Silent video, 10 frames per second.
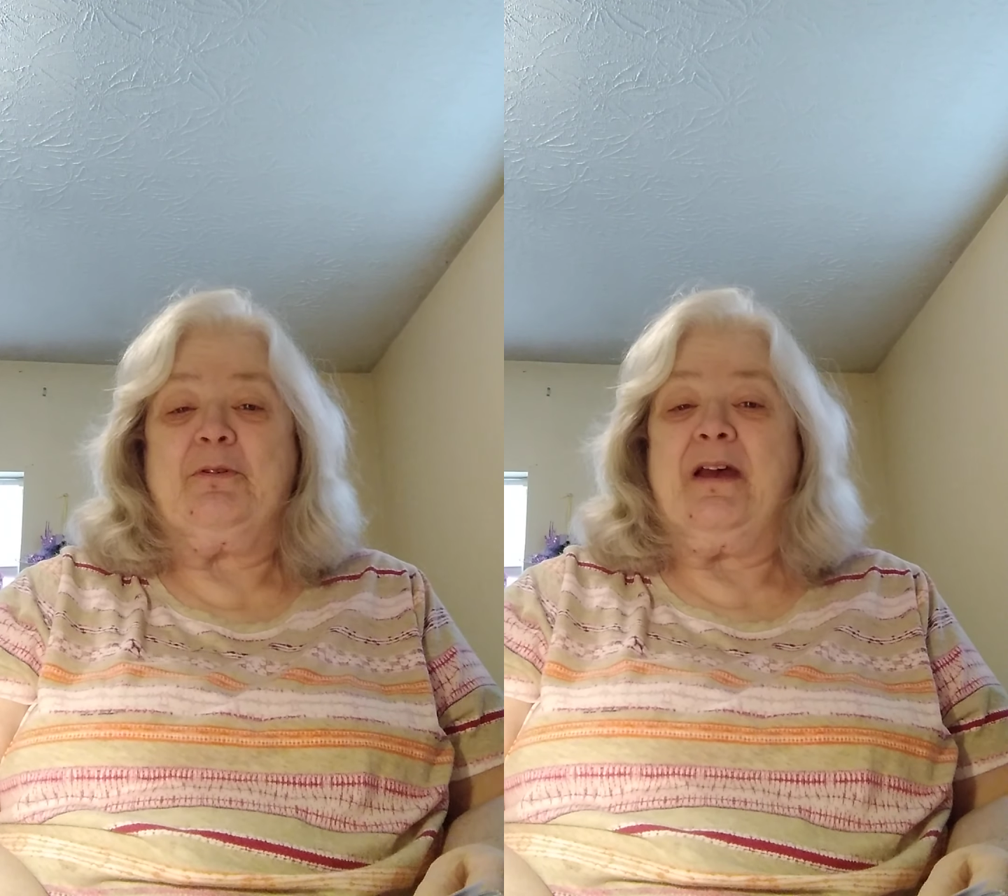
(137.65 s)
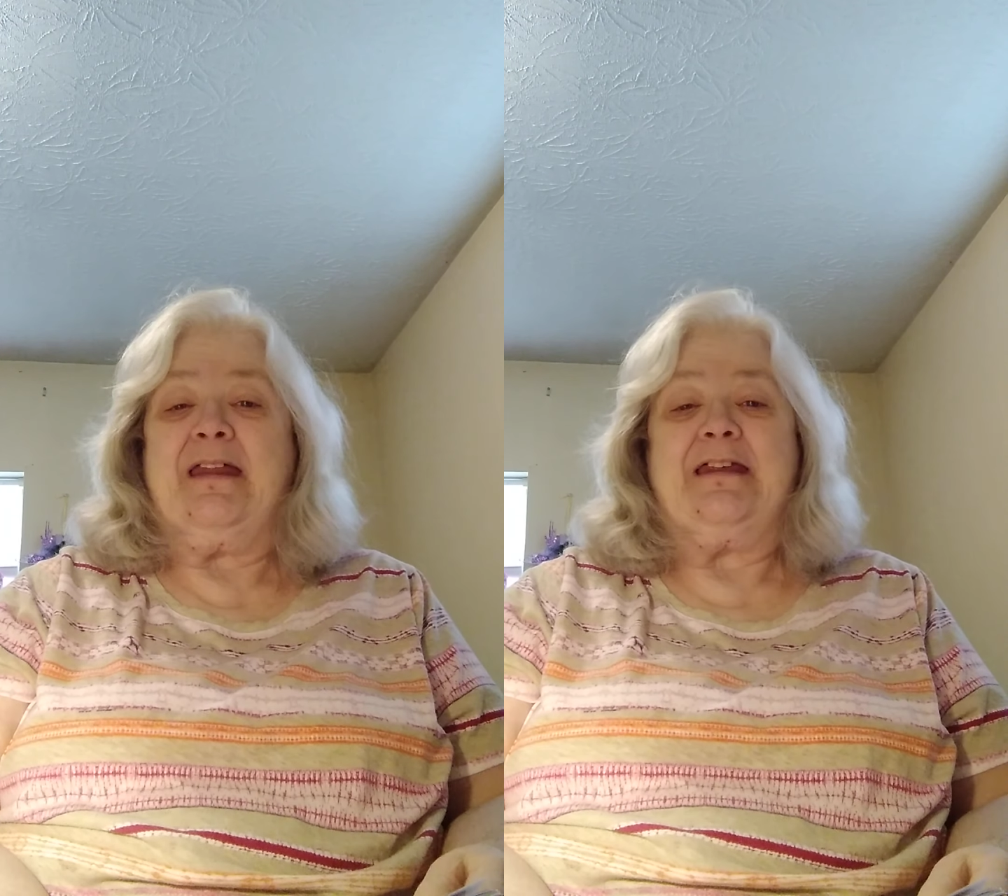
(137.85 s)

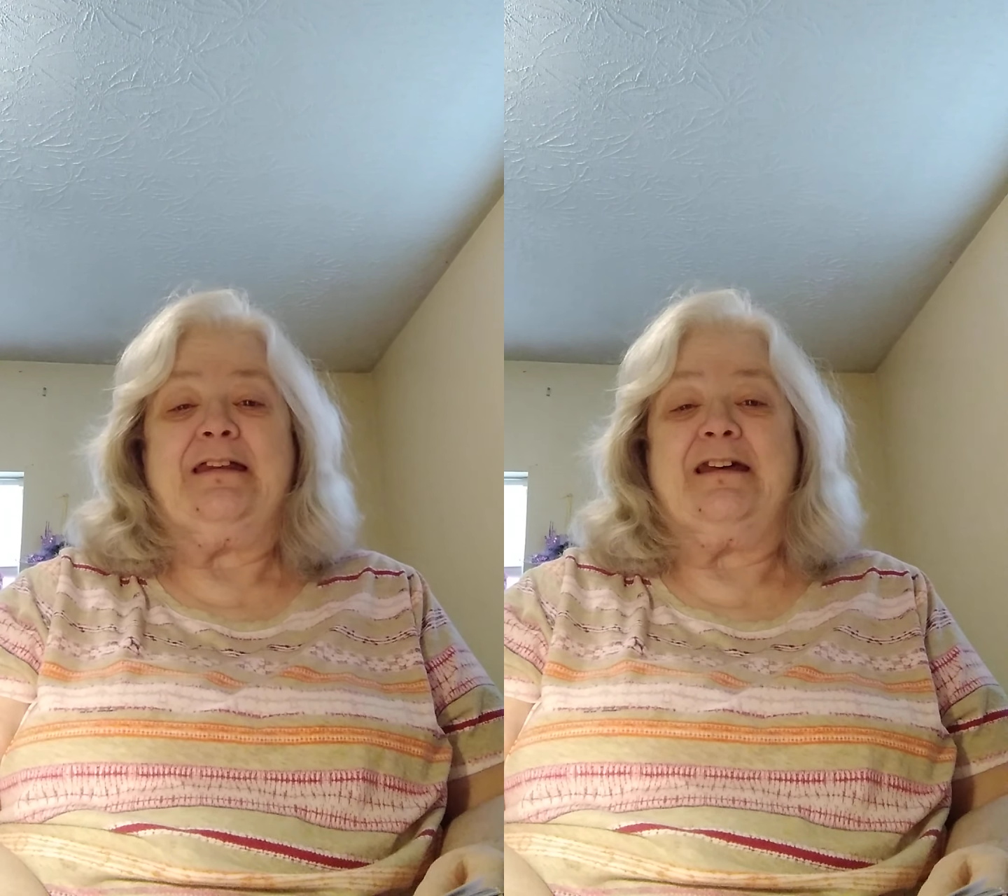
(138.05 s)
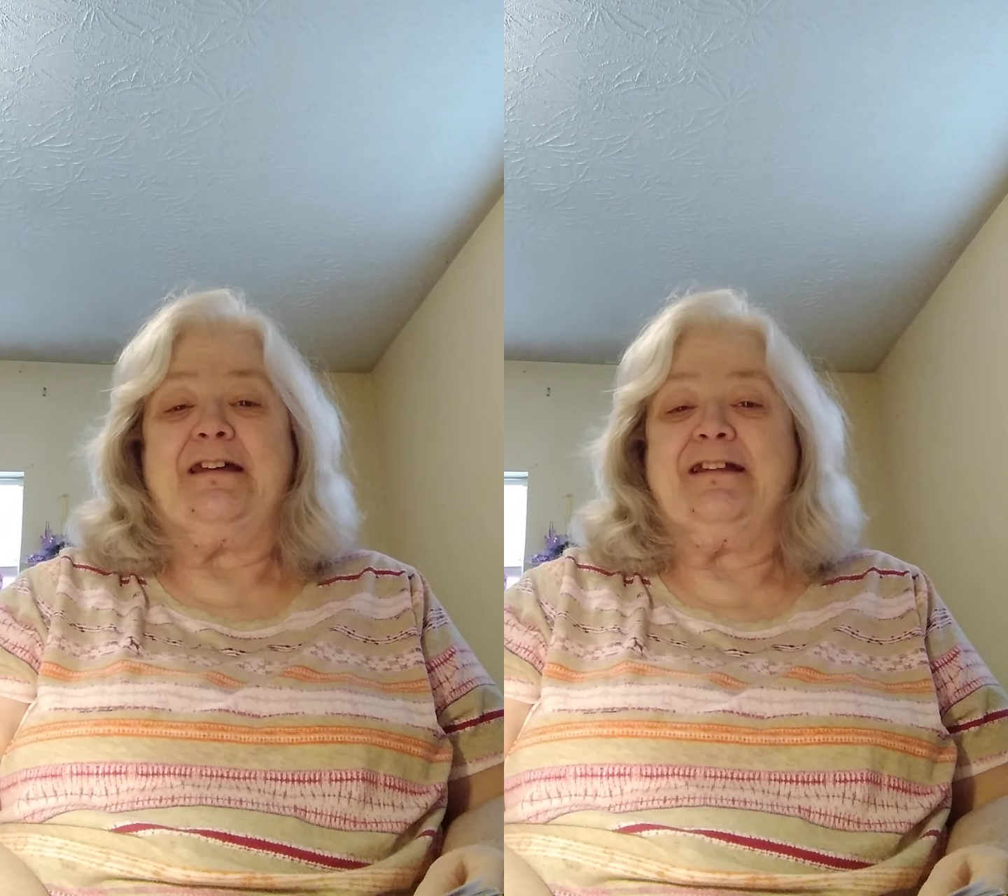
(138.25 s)
Granny
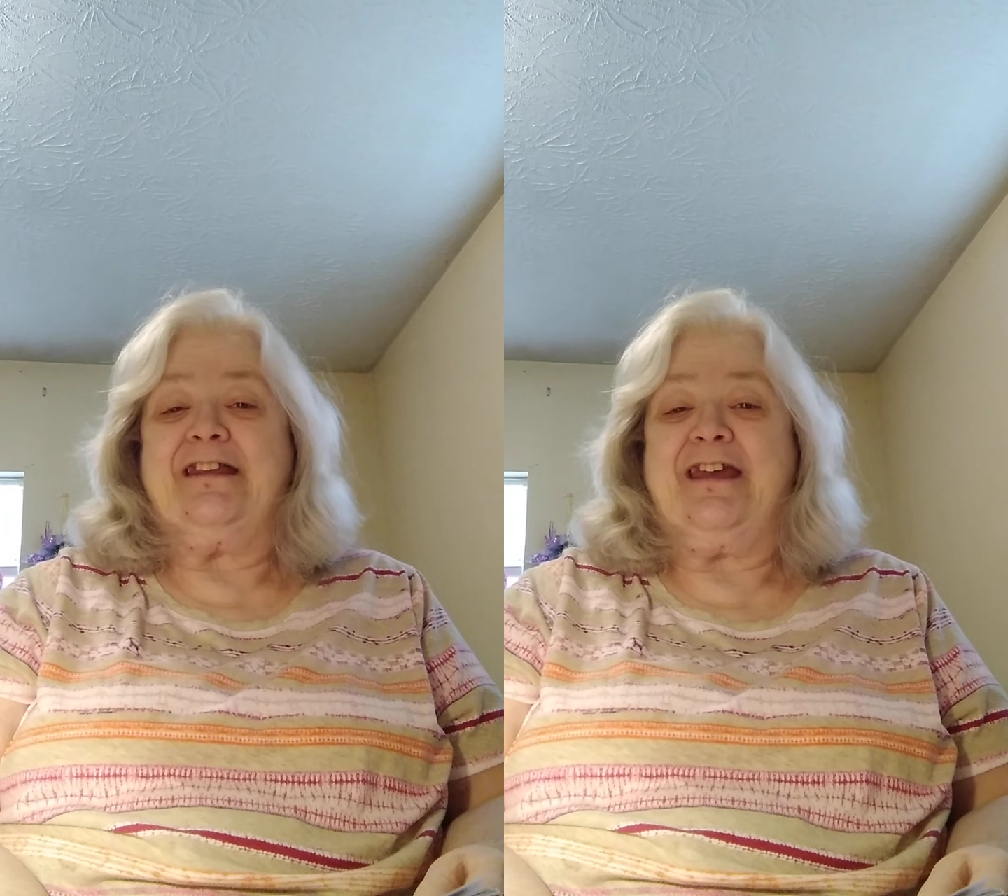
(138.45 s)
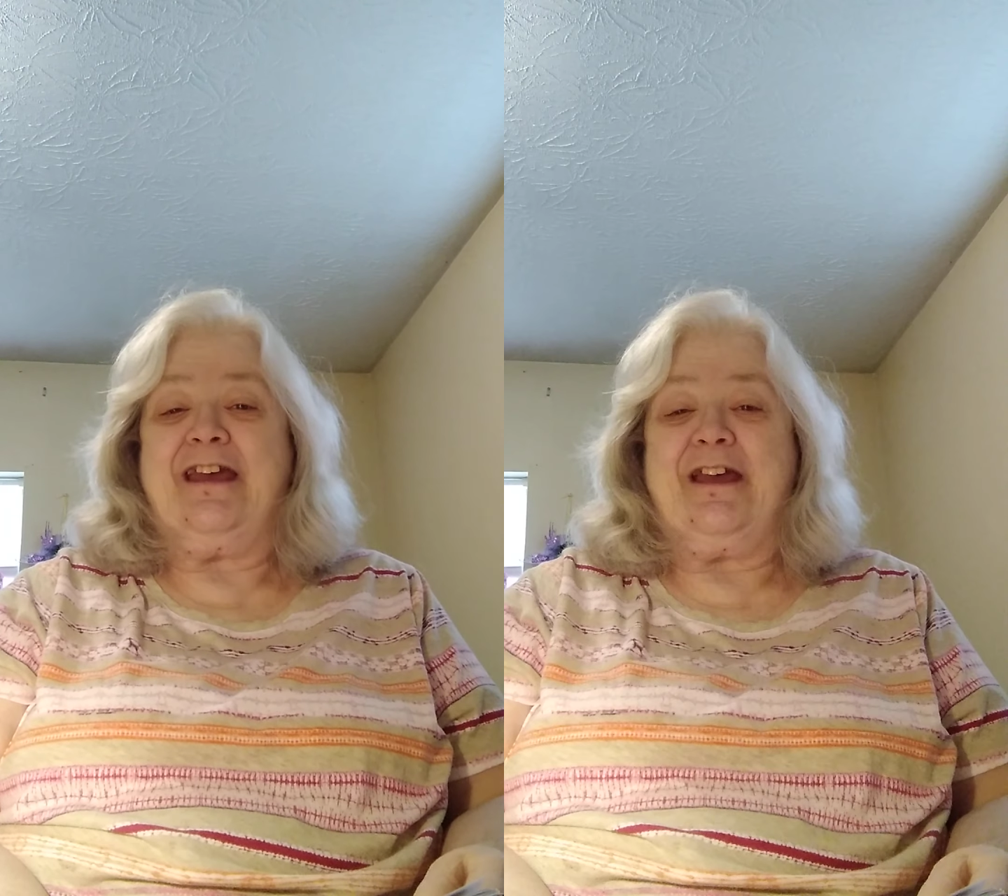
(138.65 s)

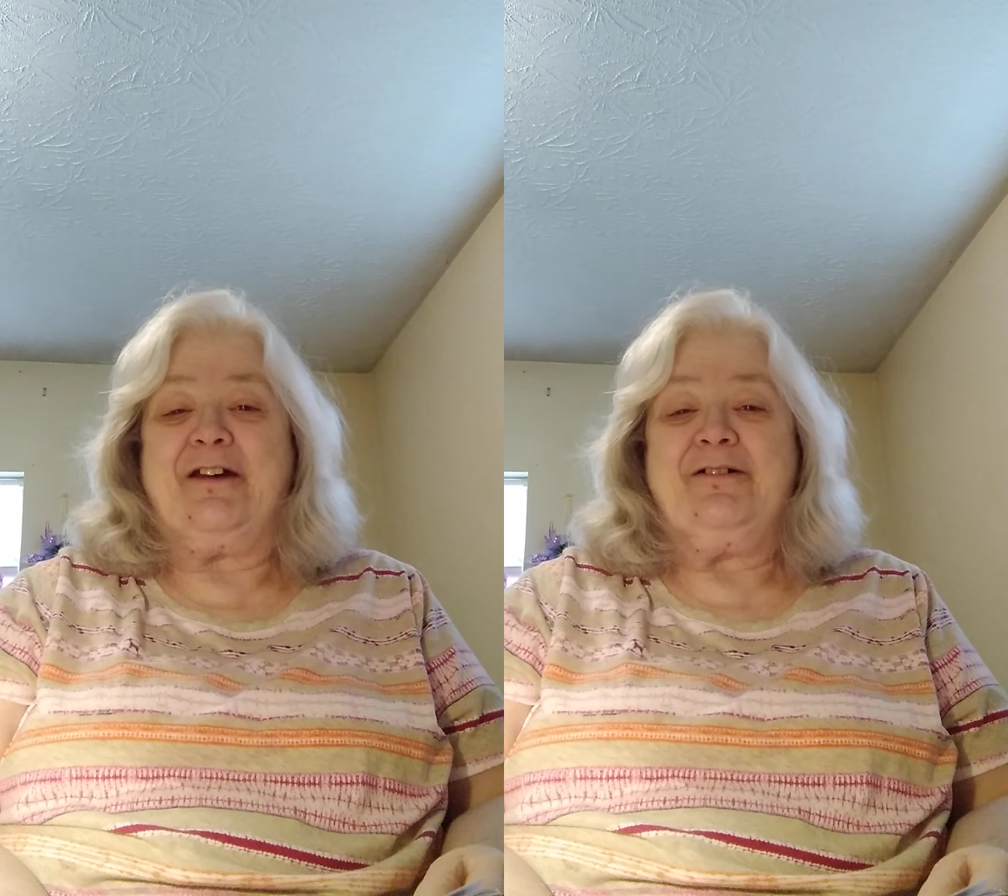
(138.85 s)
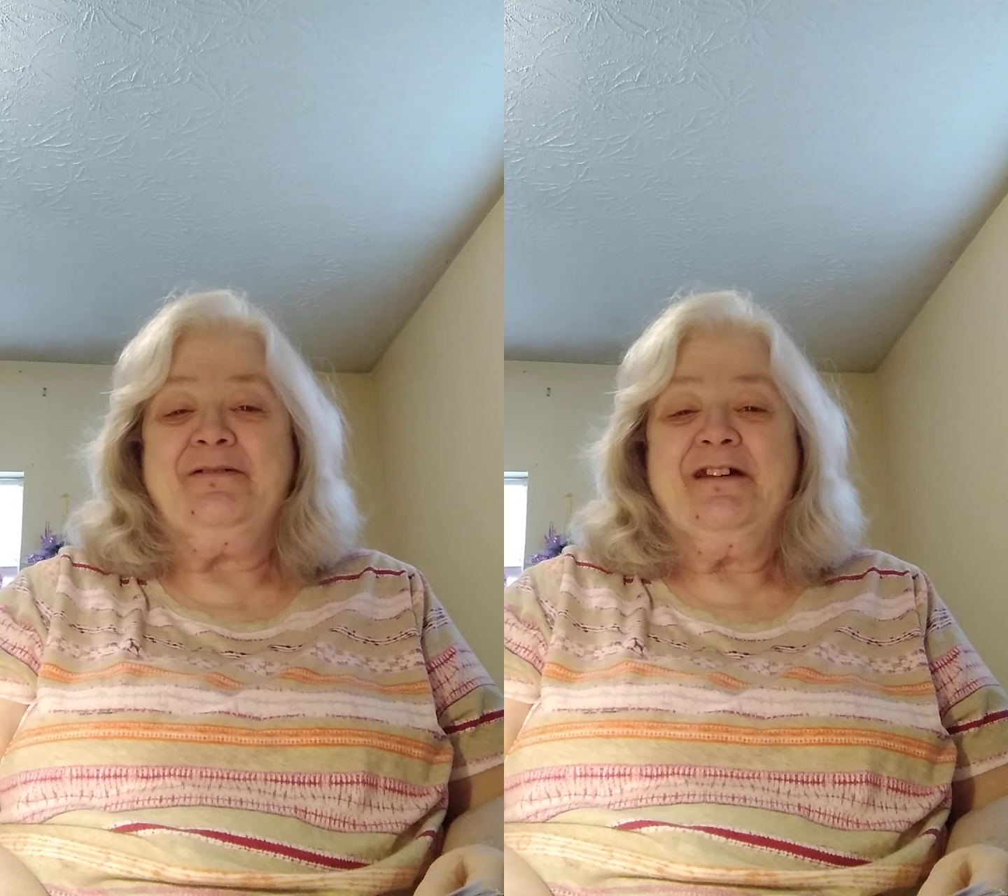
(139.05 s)
doesn't
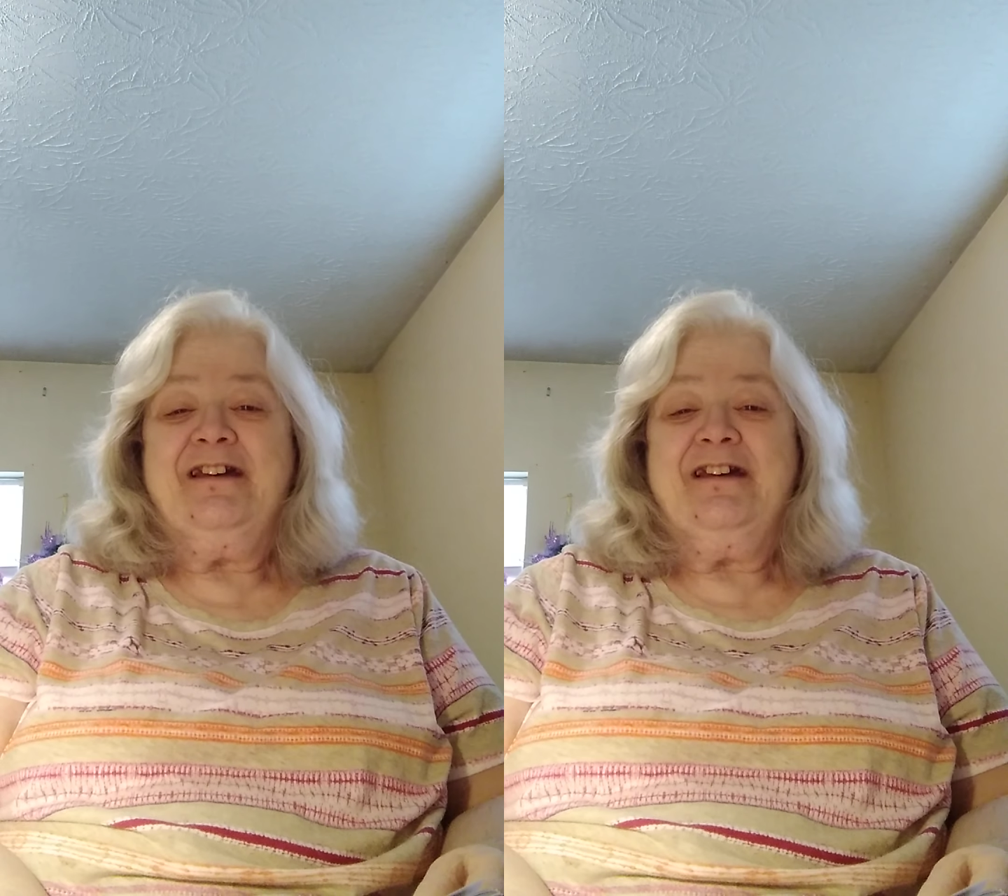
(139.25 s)
care.